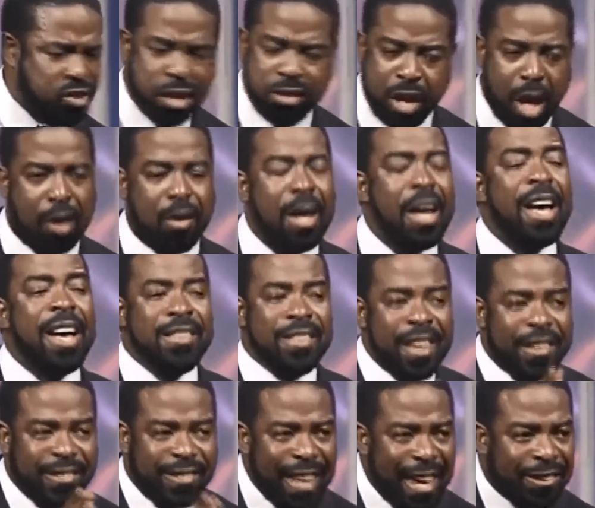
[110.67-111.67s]
No,
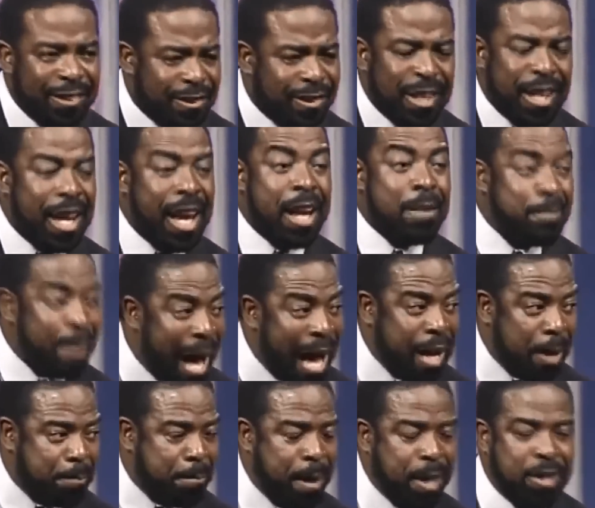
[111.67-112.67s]
necessity, in my
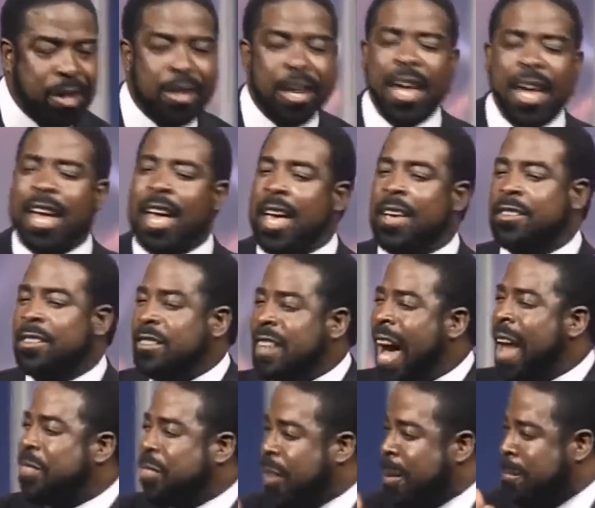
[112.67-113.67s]
opinion, is
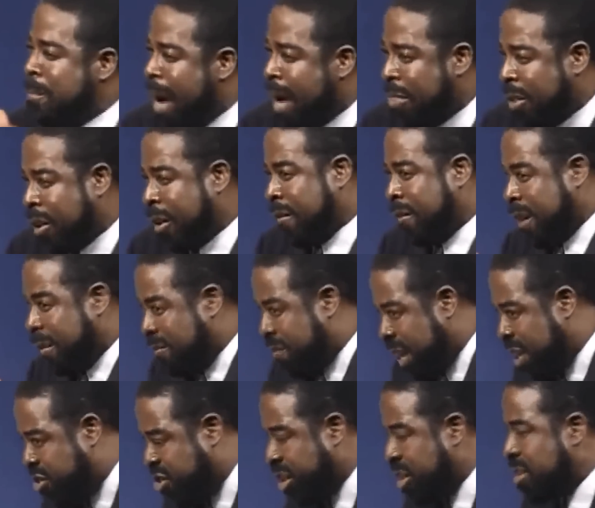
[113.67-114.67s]
not the mother of
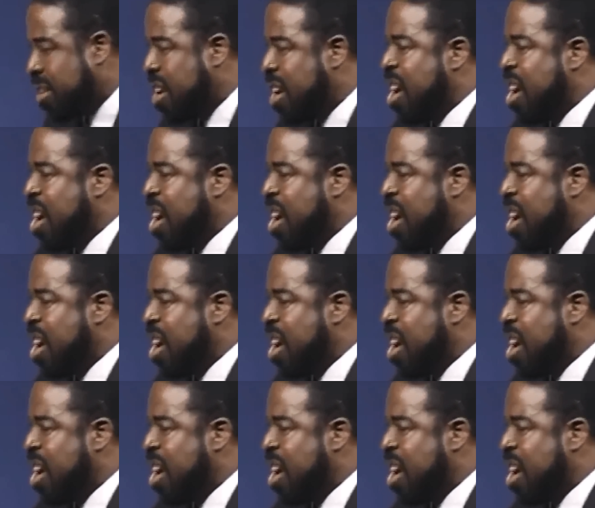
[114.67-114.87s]
invention.